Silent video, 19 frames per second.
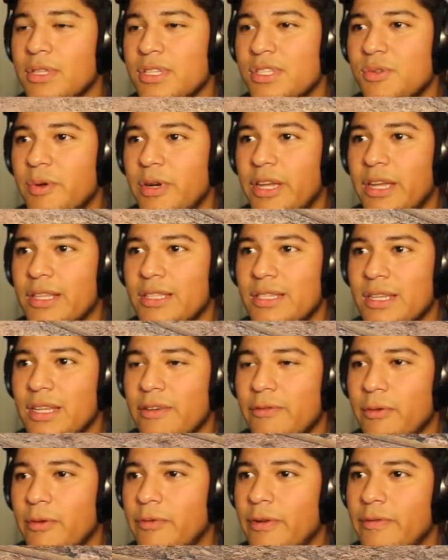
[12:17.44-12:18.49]
this 2018
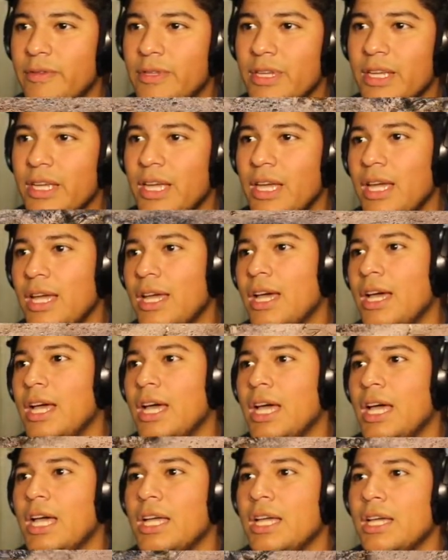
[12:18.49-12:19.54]

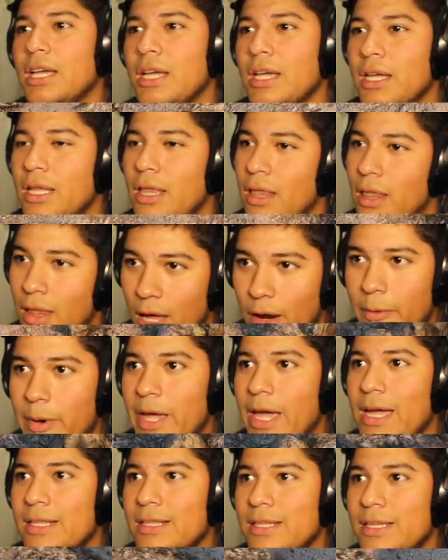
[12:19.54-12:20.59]
F-150
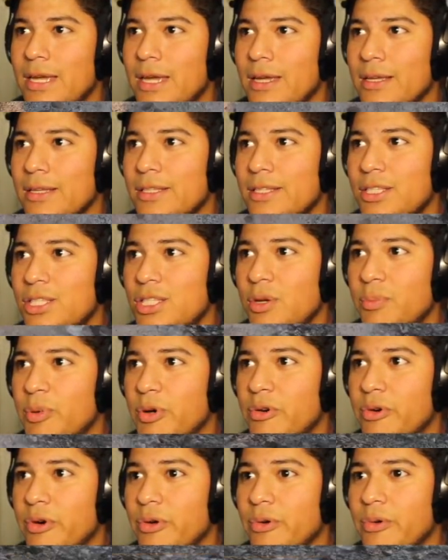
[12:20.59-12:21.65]
Lariat Super
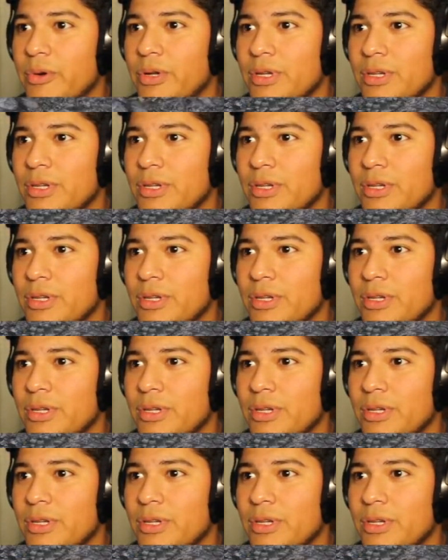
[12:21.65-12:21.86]
Crew.